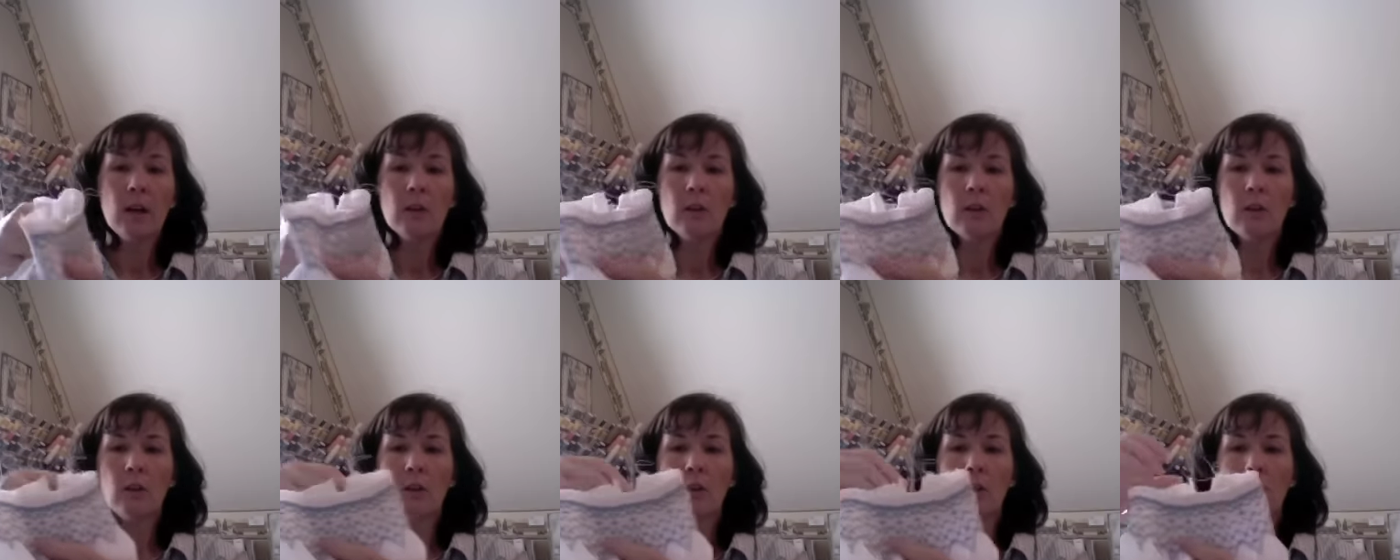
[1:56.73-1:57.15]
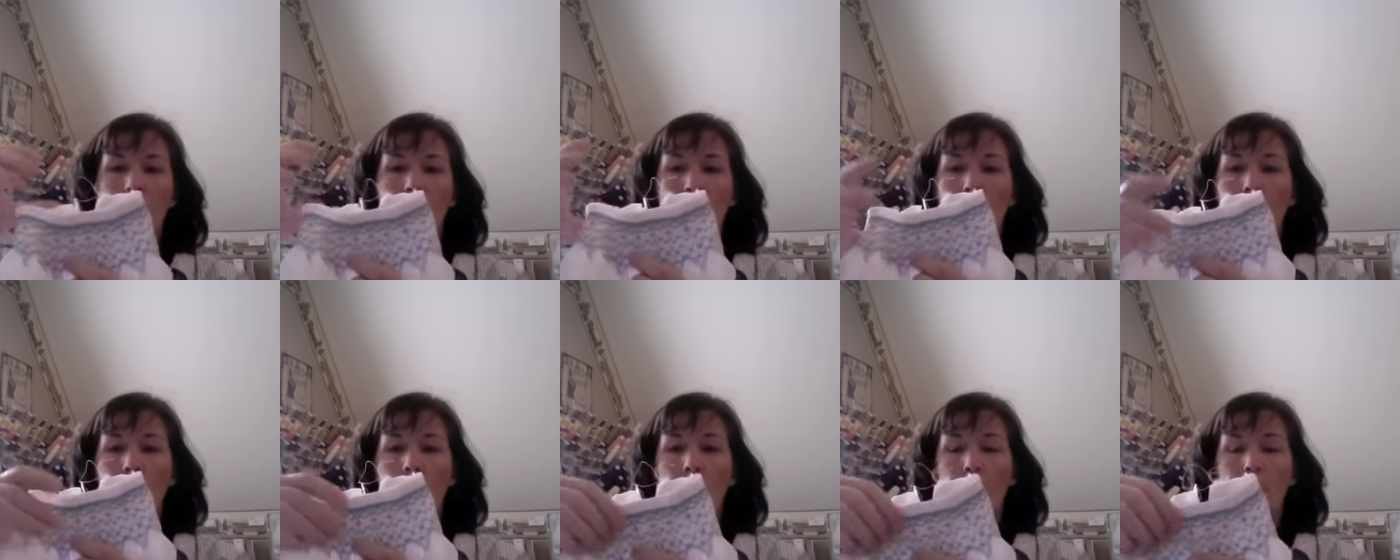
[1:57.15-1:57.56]

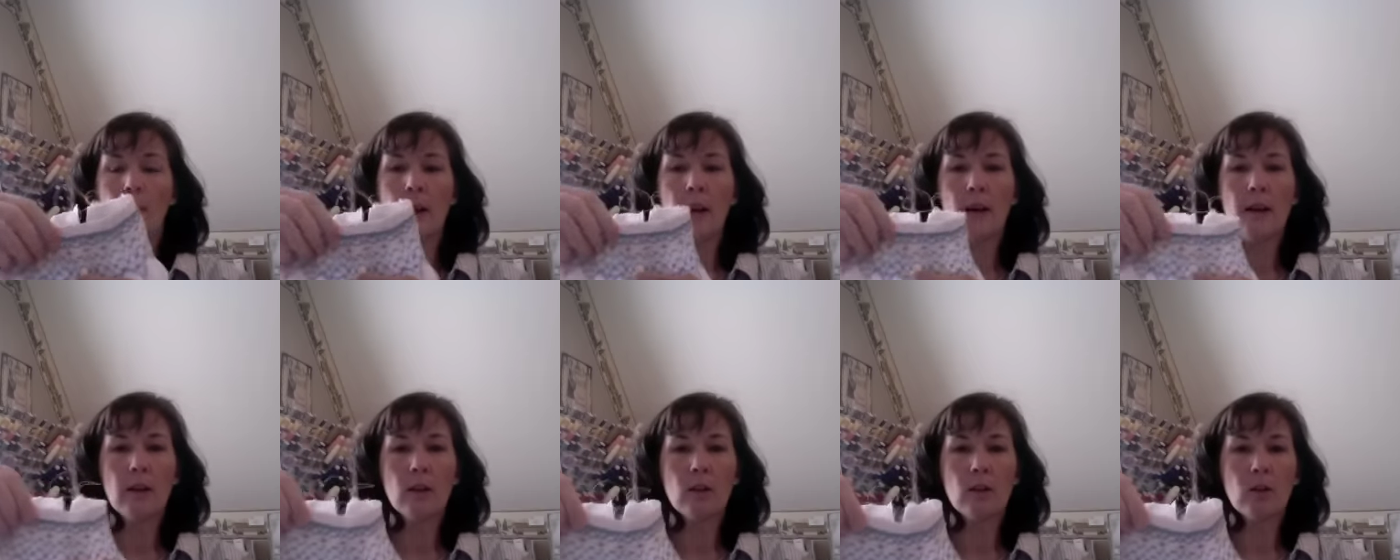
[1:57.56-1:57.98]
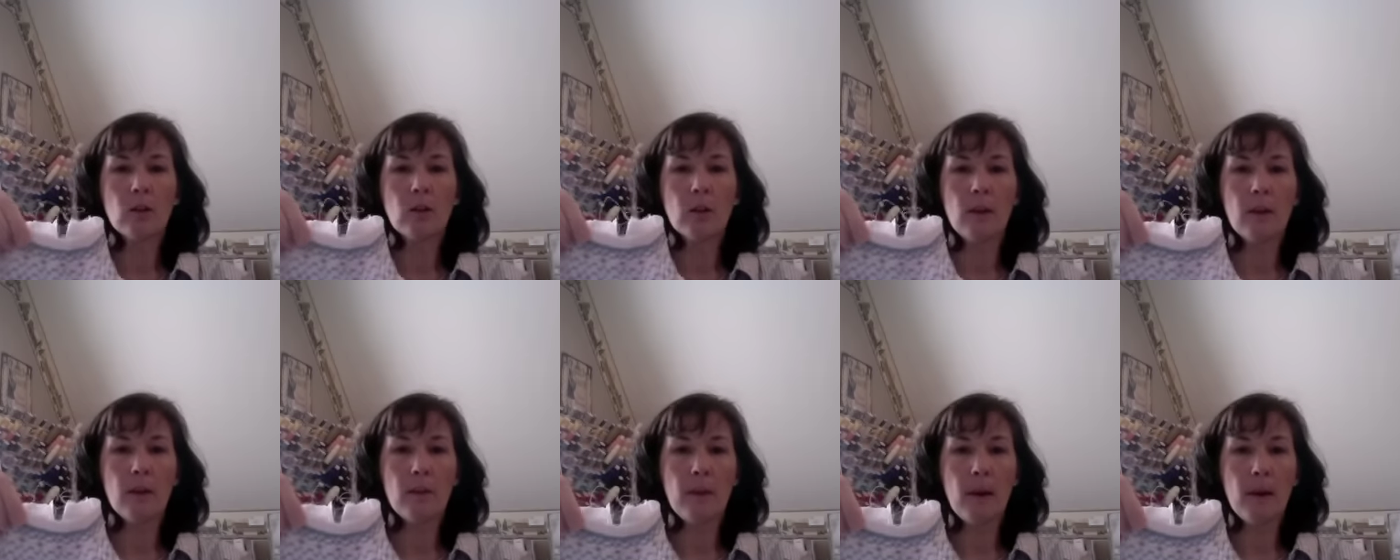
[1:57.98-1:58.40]
to making
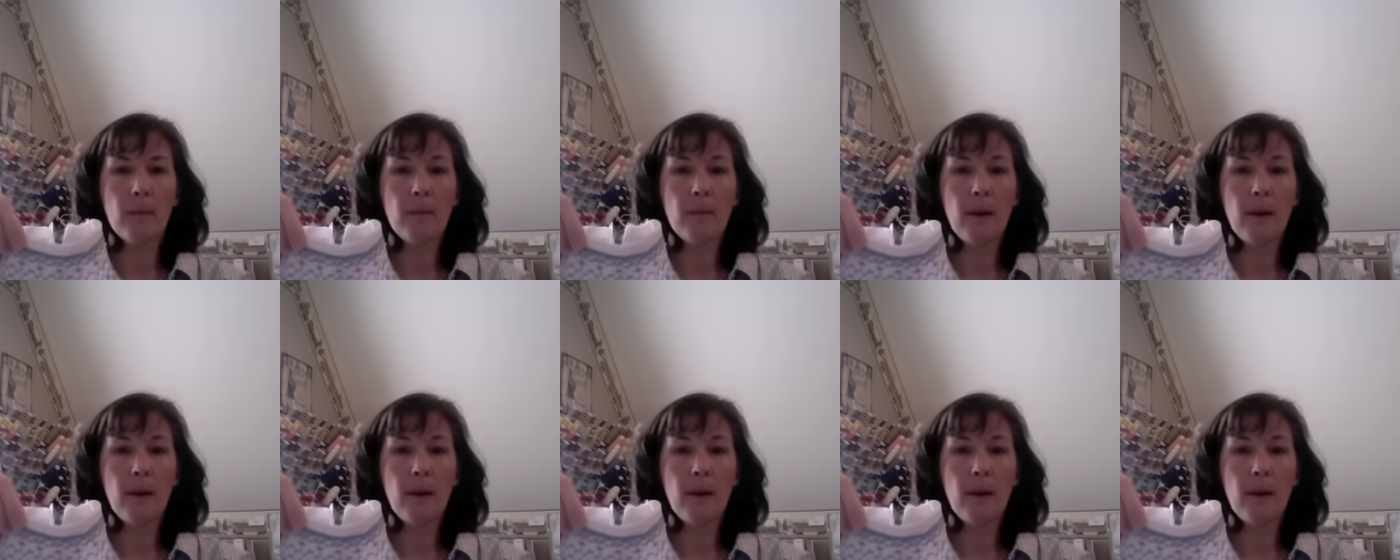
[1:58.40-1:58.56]
sure that my